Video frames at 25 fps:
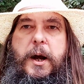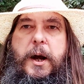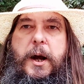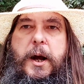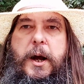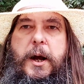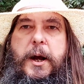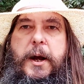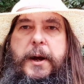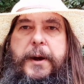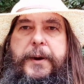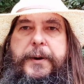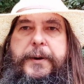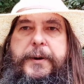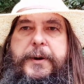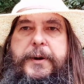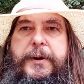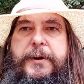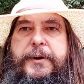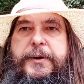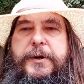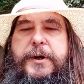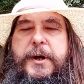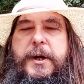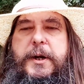
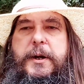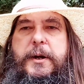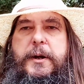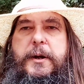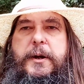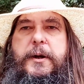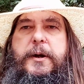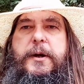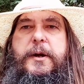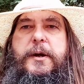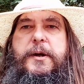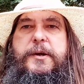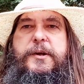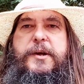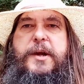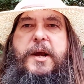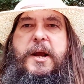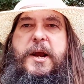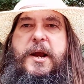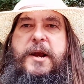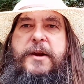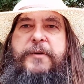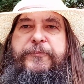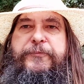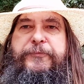And
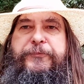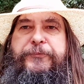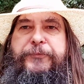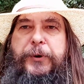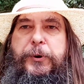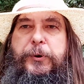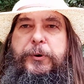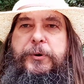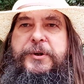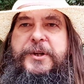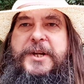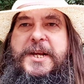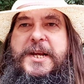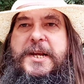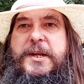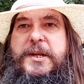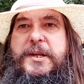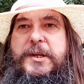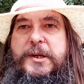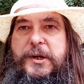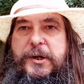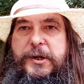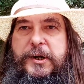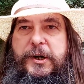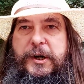in 40
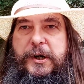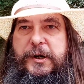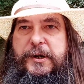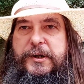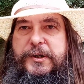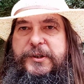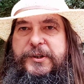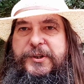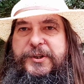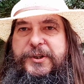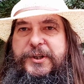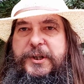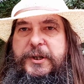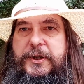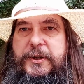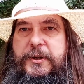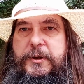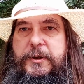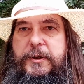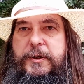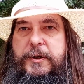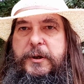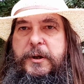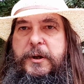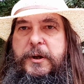years,
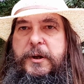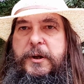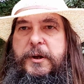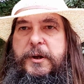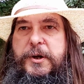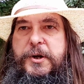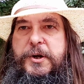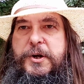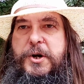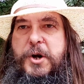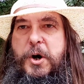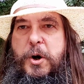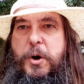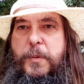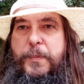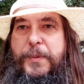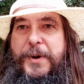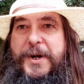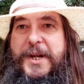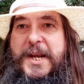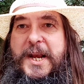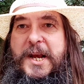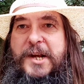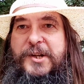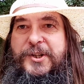
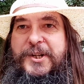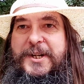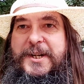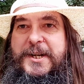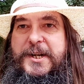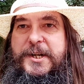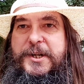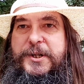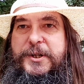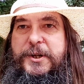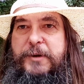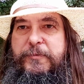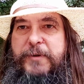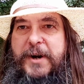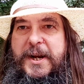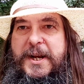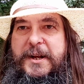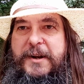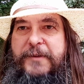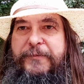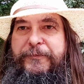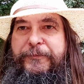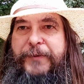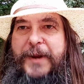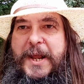nobody has learned to
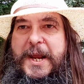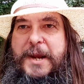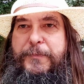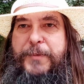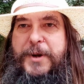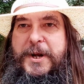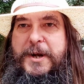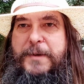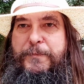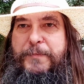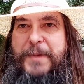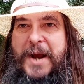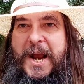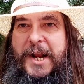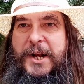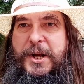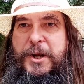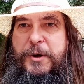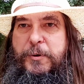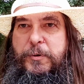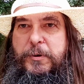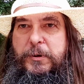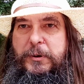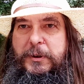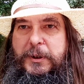write a flaming
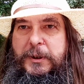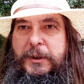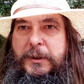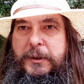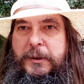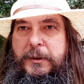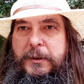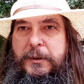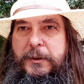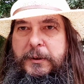manual?